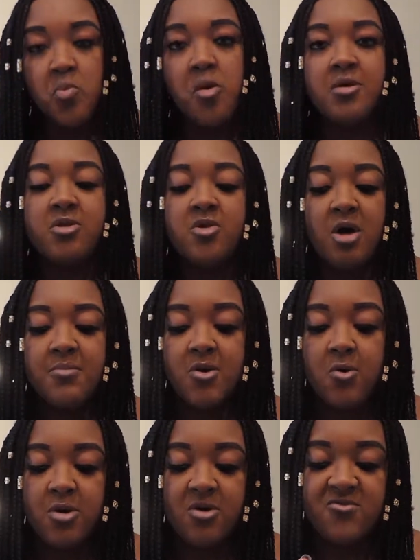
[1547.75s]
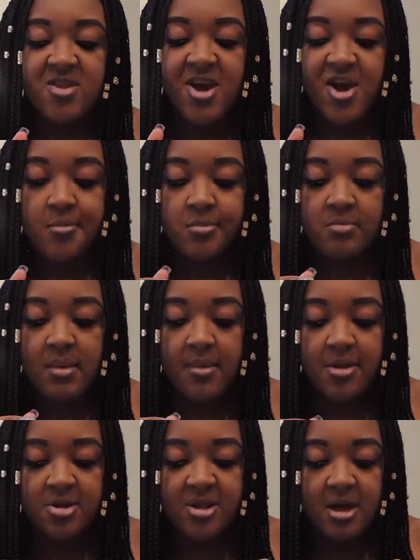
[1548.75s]
Yeah, so I'll be going over there to my
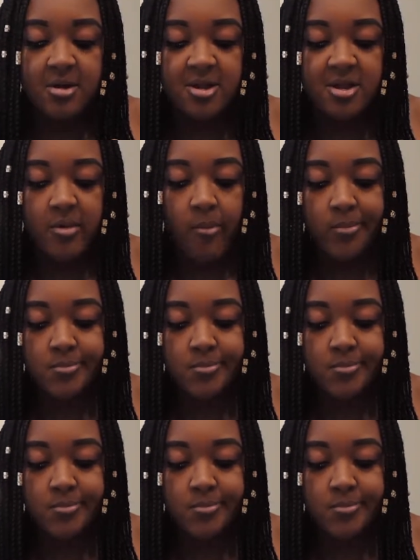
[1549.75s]
mother's house.